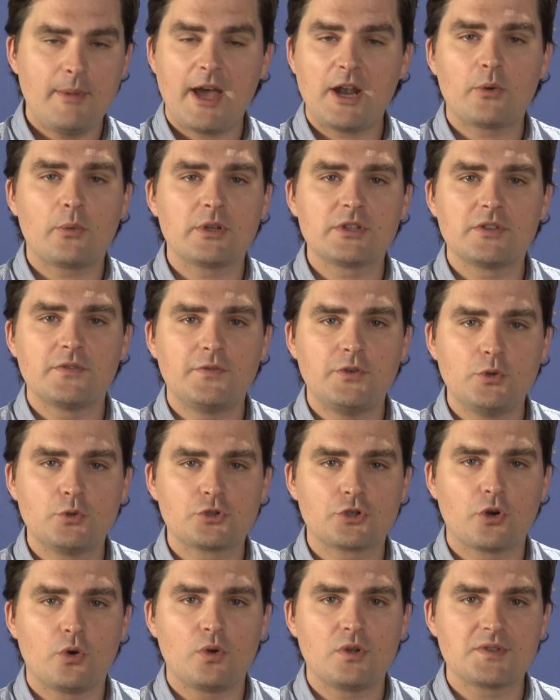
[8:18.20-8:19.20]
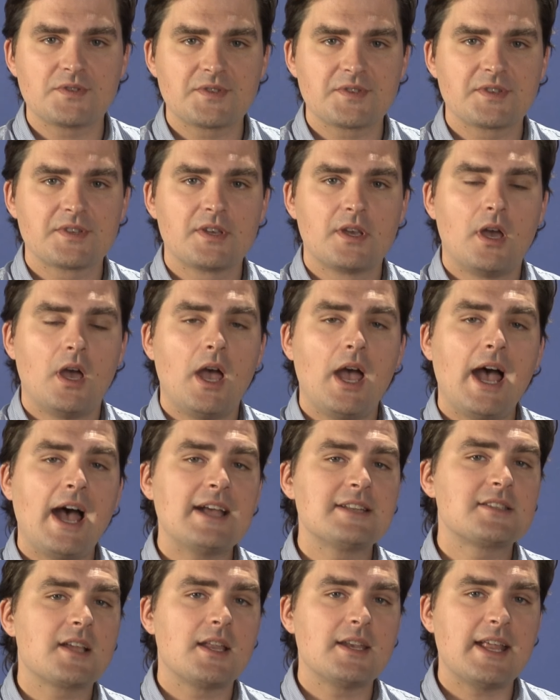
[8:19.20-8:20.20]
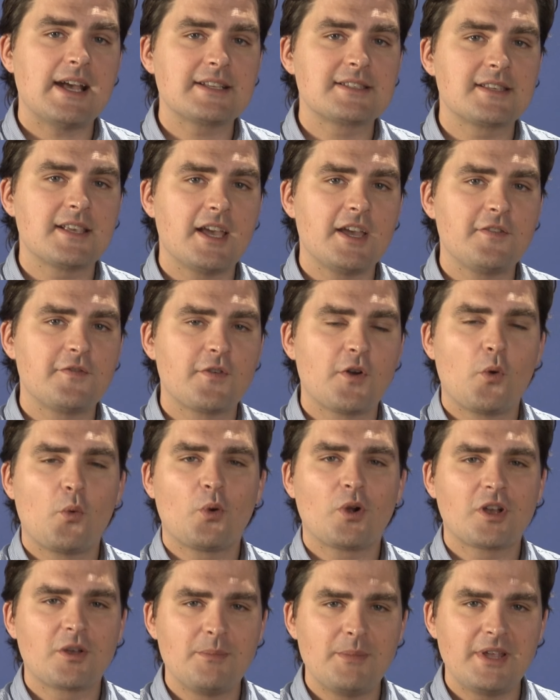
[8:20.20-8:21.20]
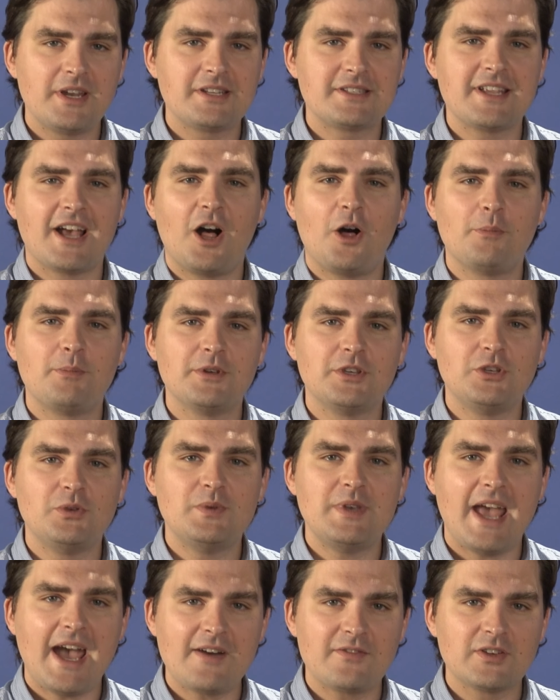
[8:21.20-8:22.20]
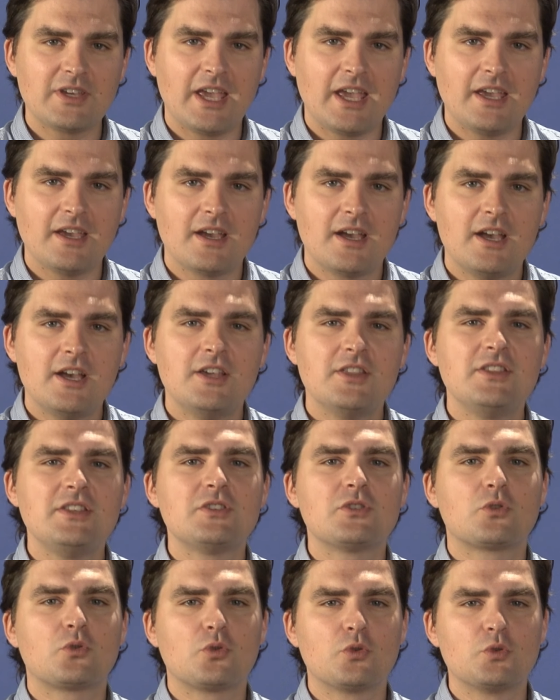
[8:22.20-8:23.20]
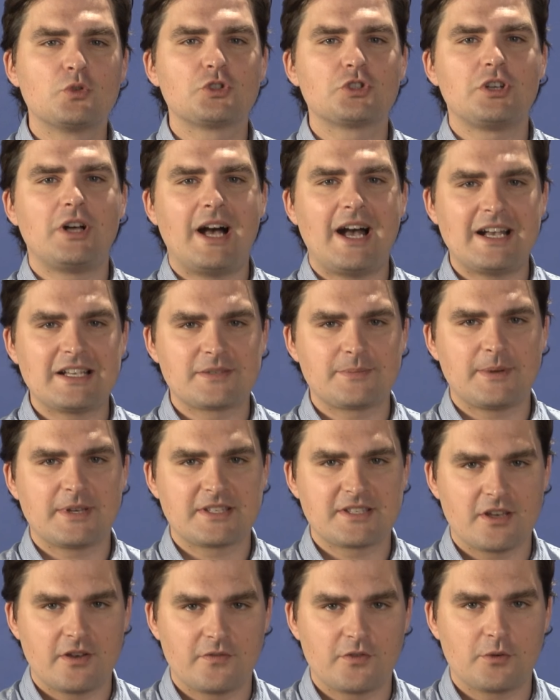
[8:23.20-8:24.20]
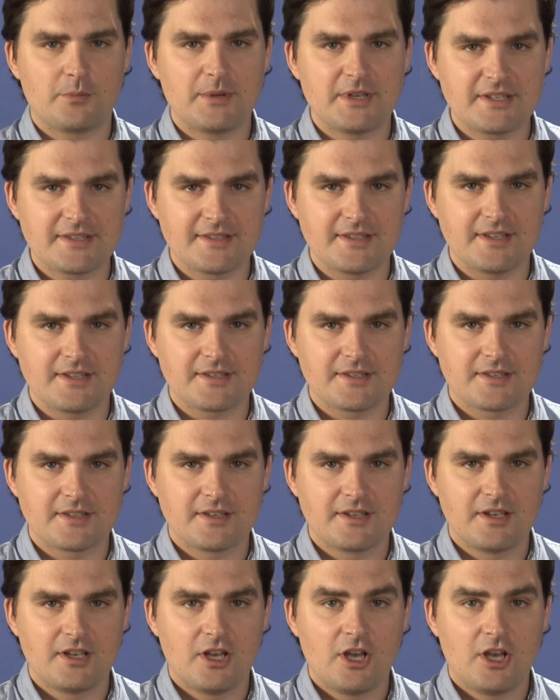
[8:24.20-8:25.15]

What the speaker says: matter what the future holds. At Dundas Life, we're committed to helping you navigate these crucial aspects of your business.